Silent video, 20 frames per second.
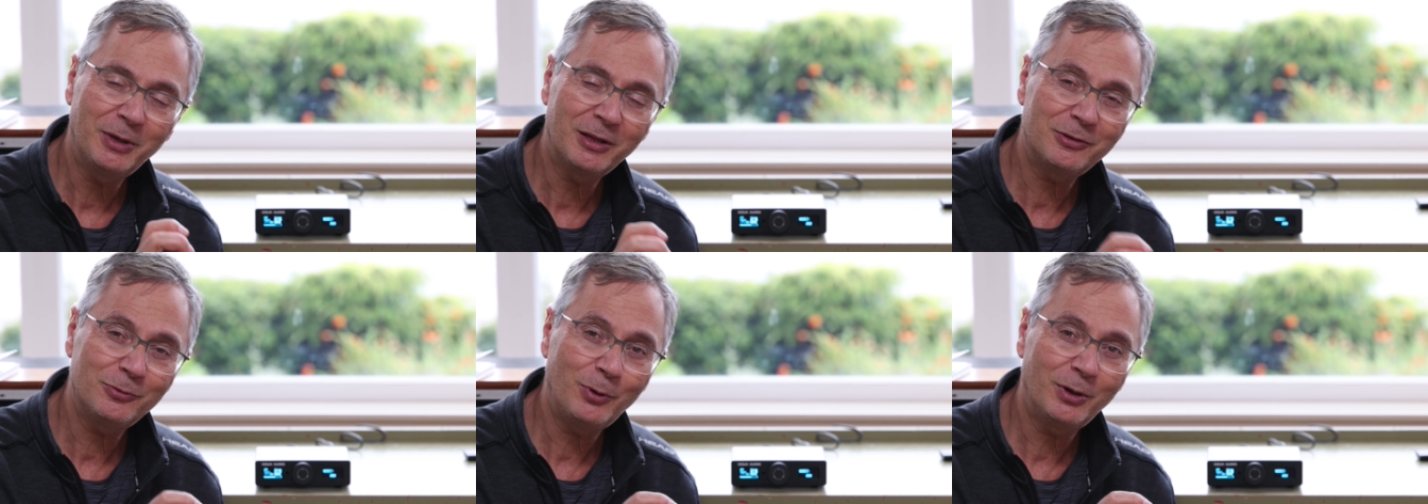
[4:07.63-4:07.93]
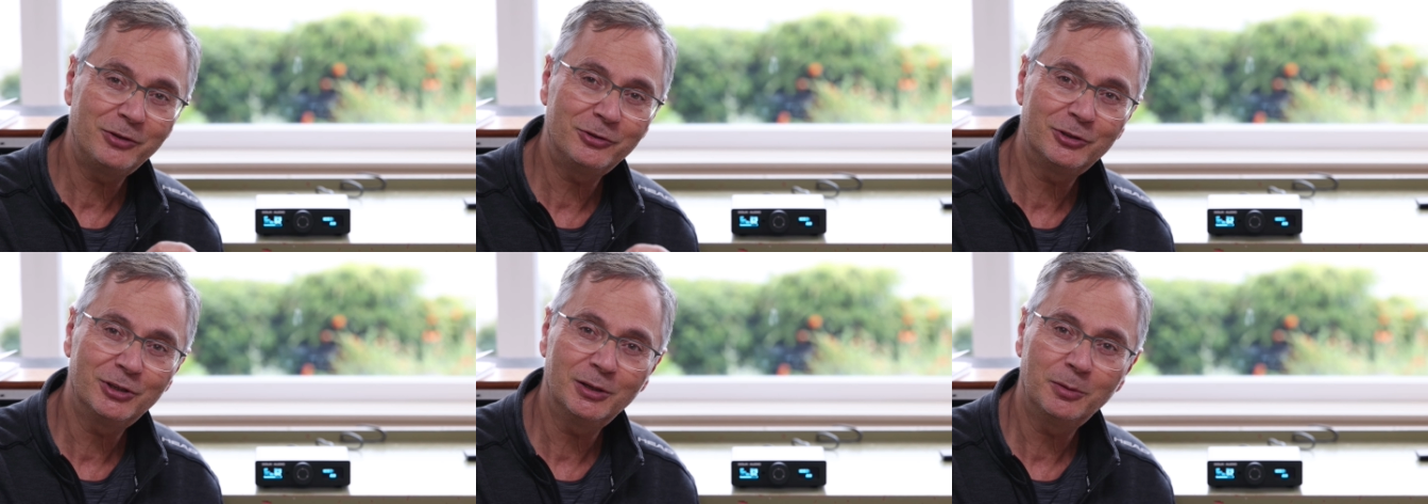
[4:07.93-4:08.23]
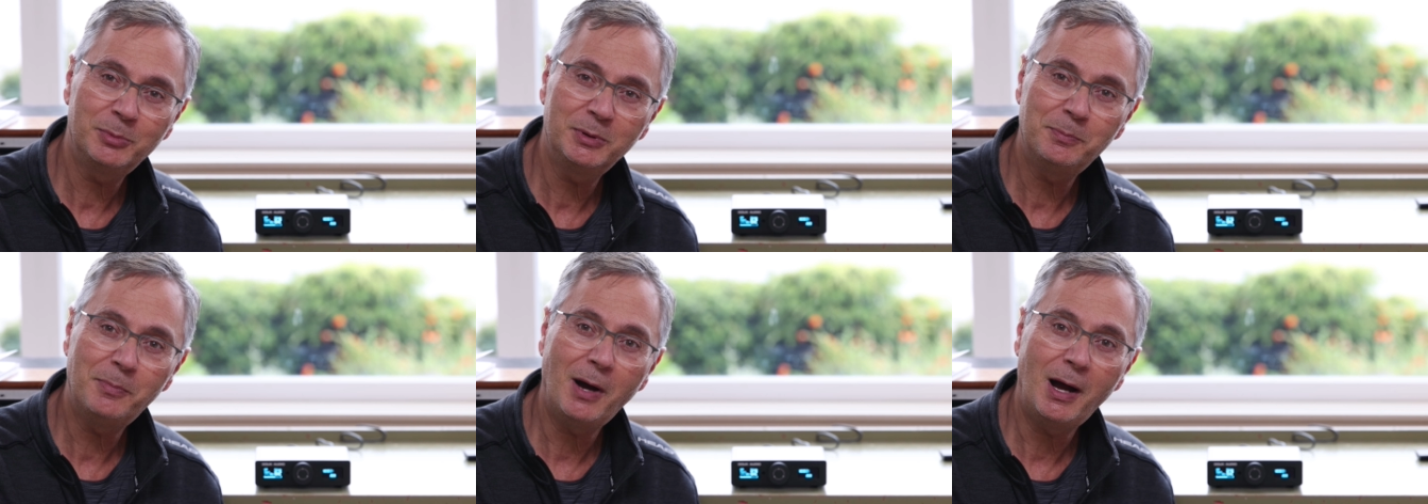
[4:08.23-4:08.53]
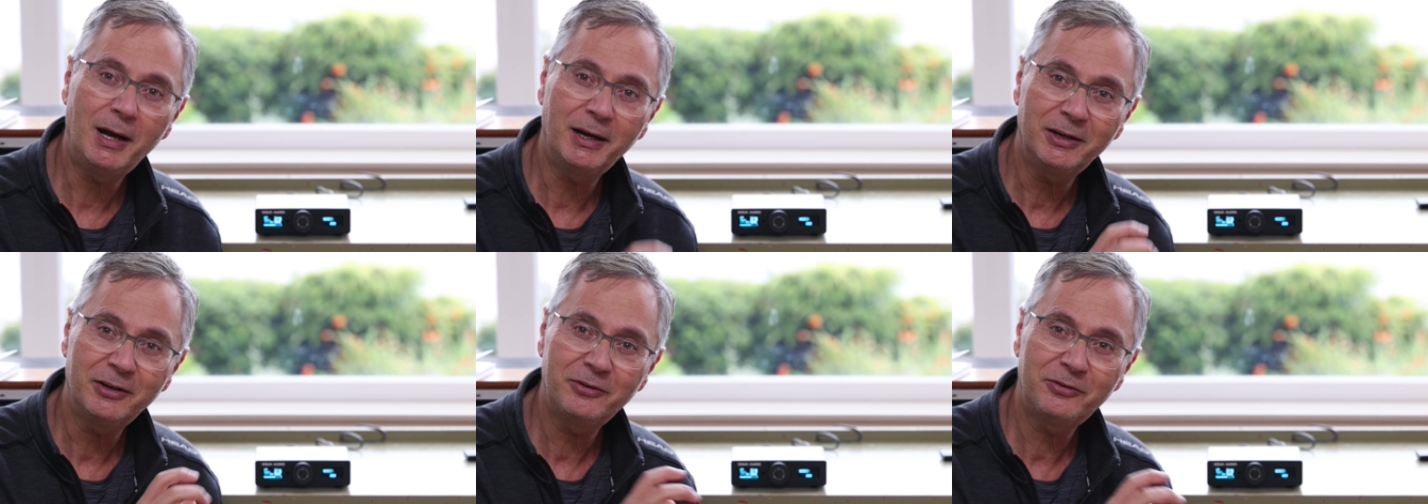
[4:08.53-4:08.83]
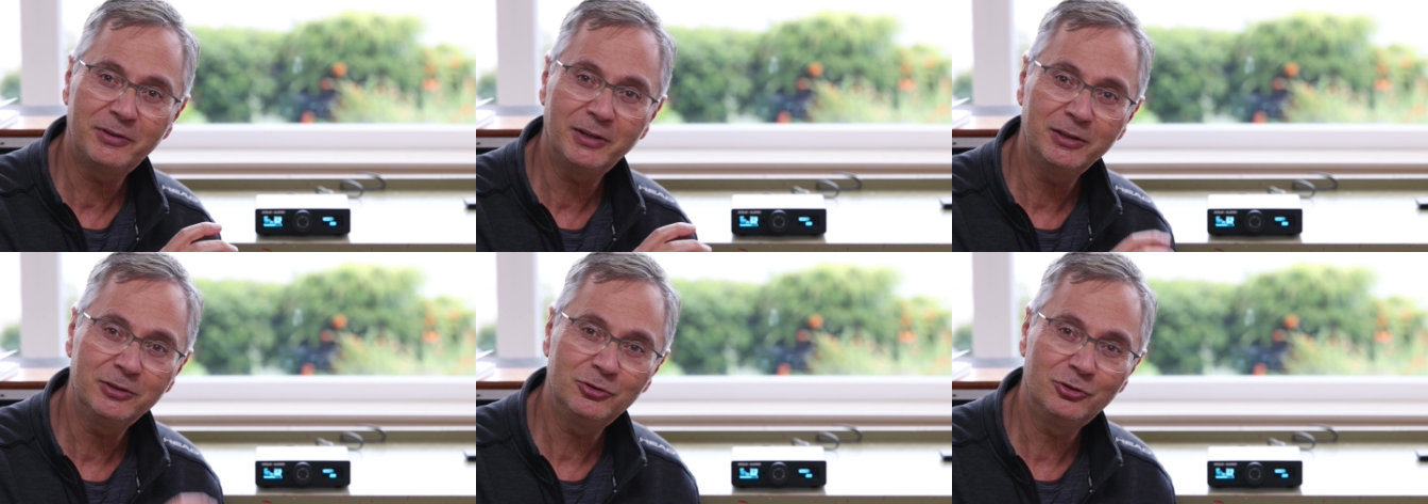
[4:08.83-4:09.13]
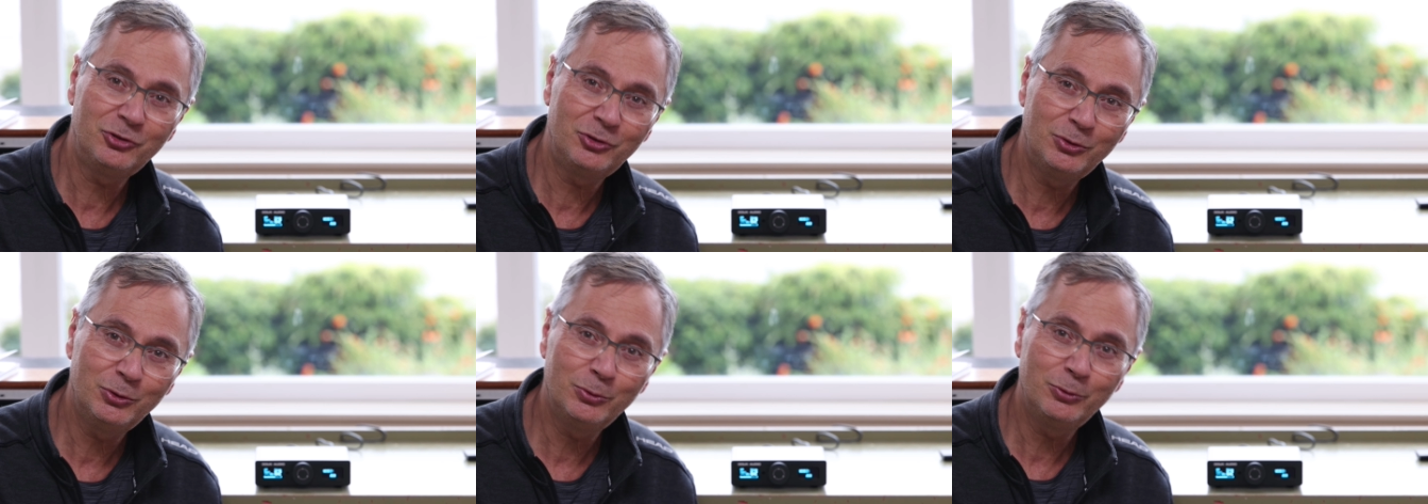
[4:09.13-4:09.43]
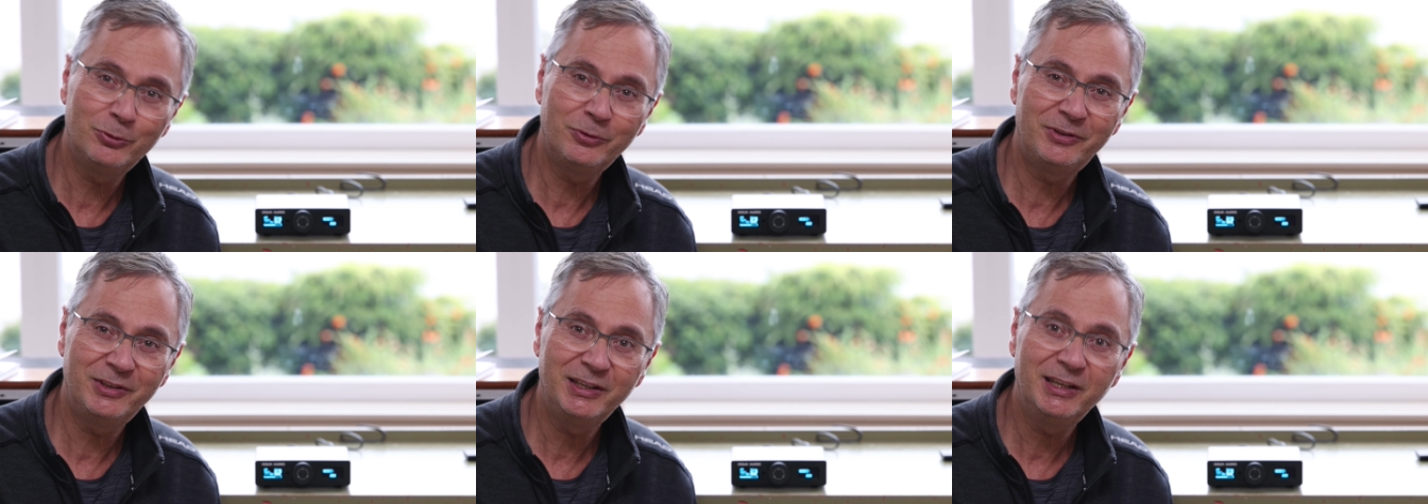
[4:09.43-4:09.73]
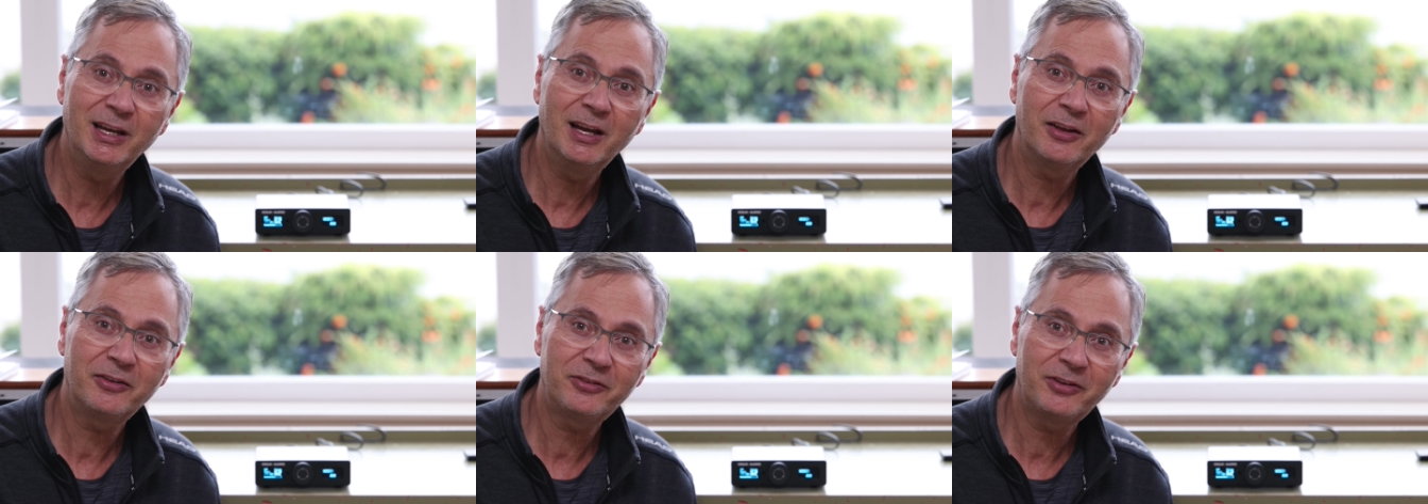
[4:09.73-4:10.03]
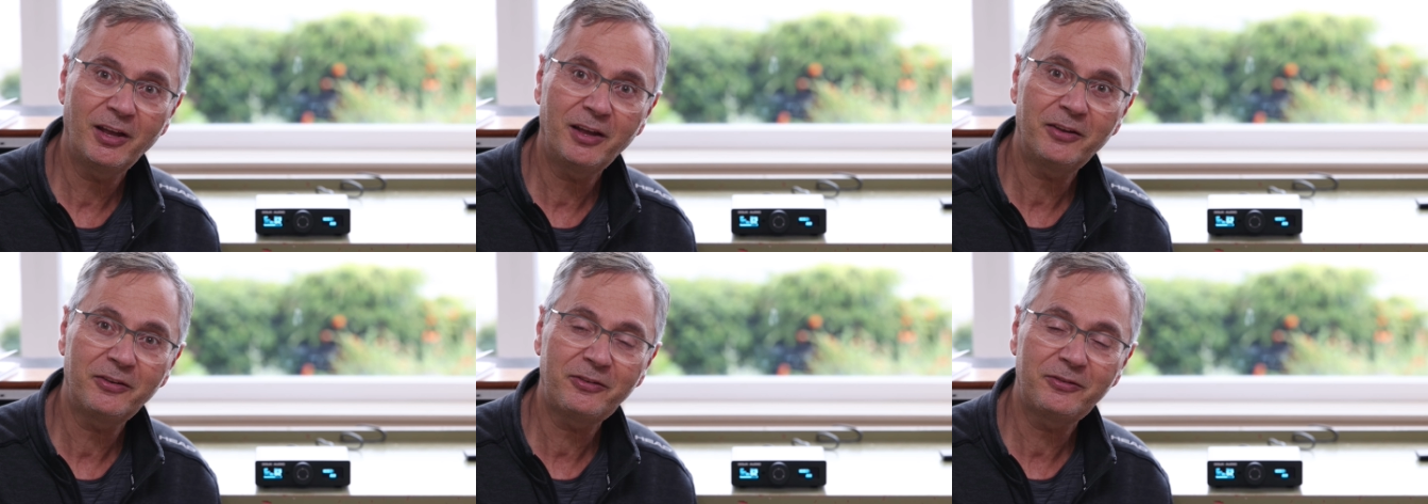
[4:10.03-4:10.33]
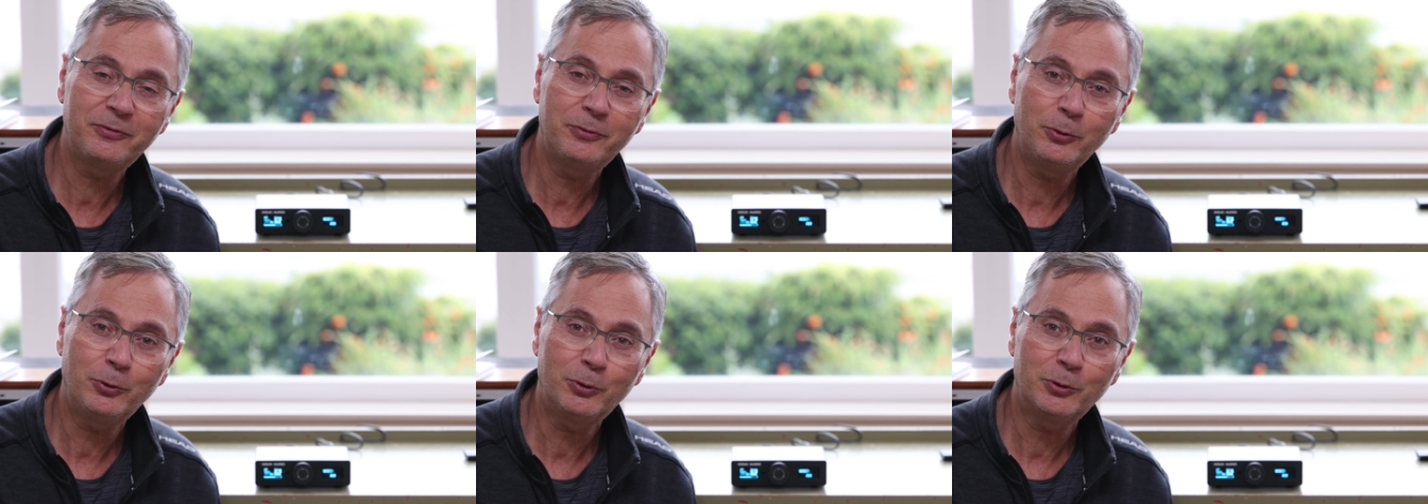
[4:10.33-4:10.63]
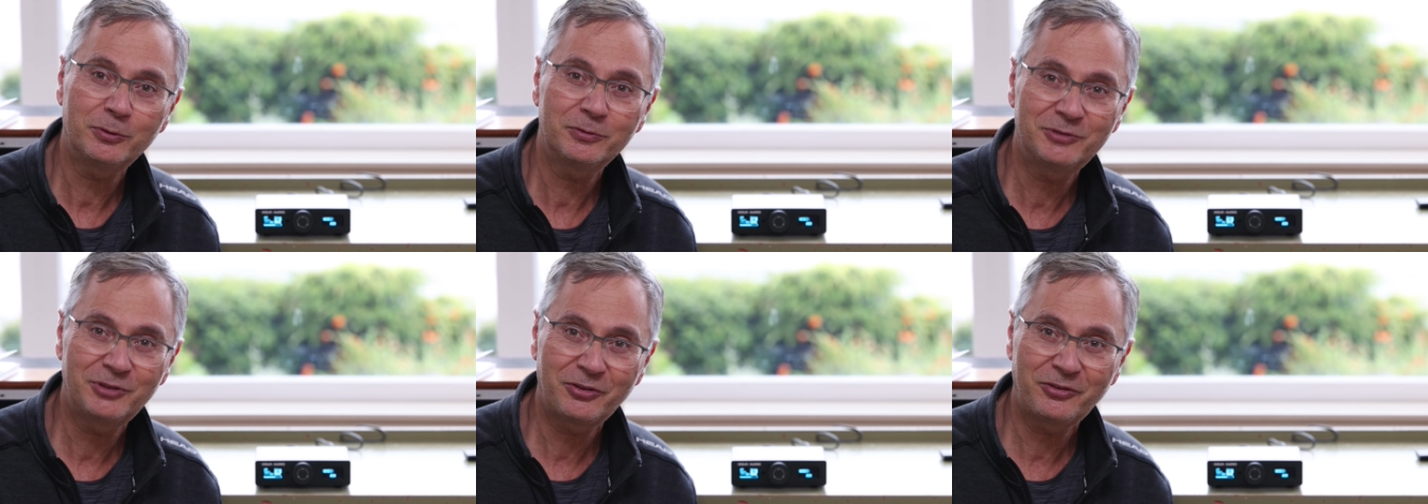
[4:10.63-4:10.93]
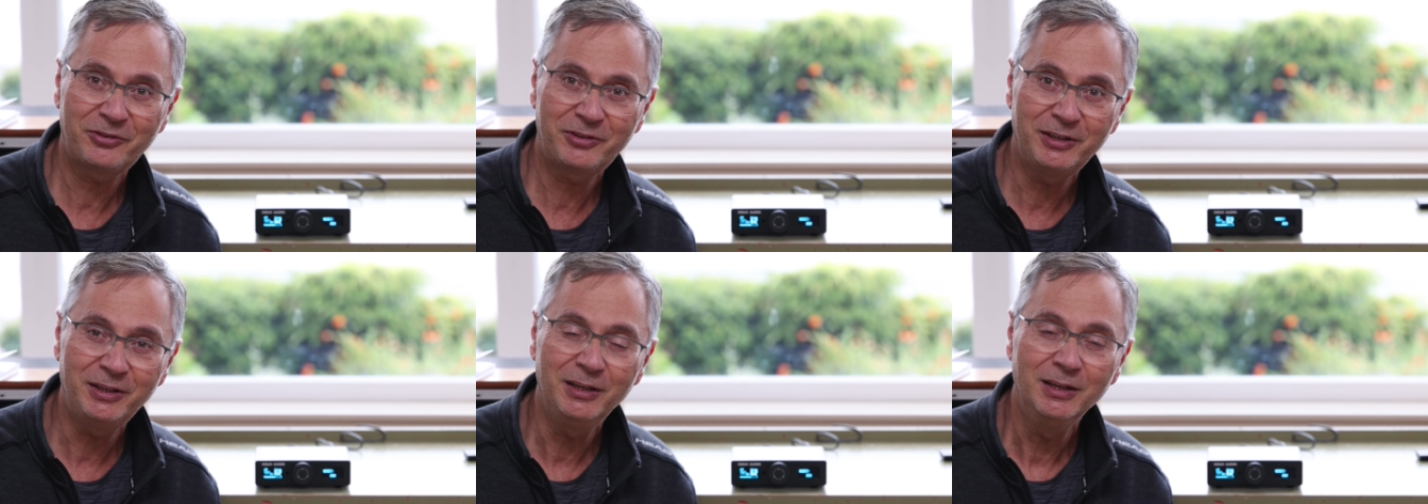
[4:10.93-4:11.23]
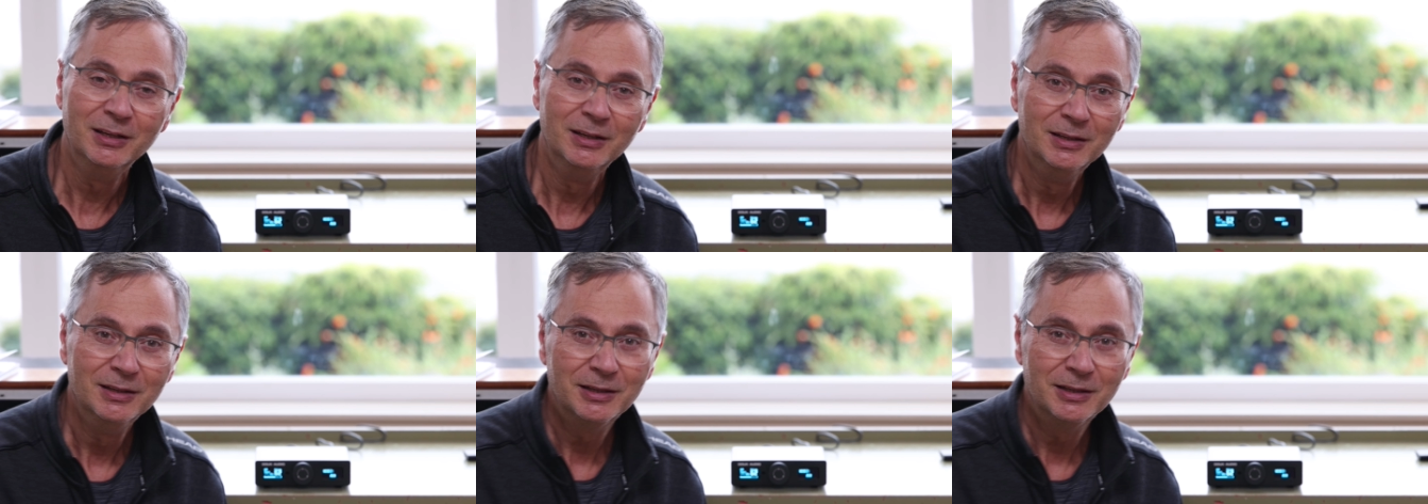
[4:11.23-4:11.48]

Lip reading: otherwise you're going to be biased and choose the ESS for just the